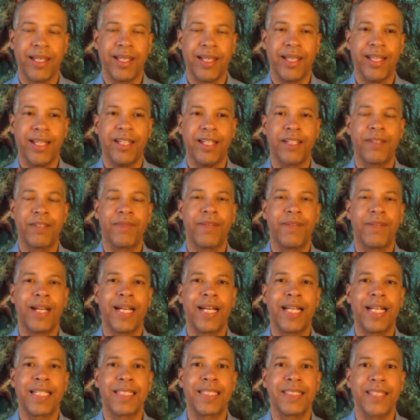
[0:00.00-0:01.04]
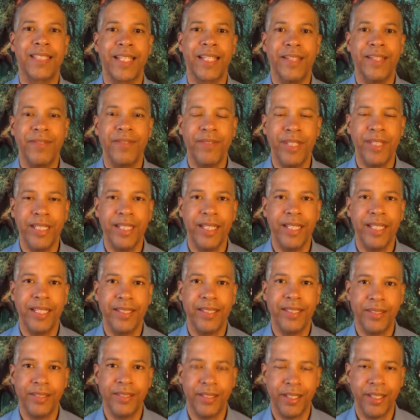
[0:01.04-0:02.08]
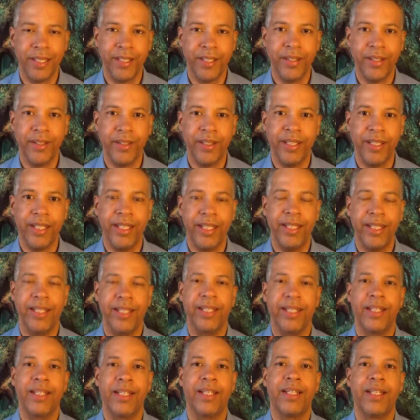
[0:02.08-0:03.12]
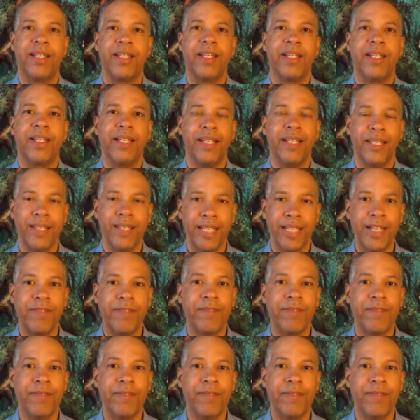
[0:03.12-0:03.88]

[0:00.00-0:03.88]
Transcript: and to find safety and security in that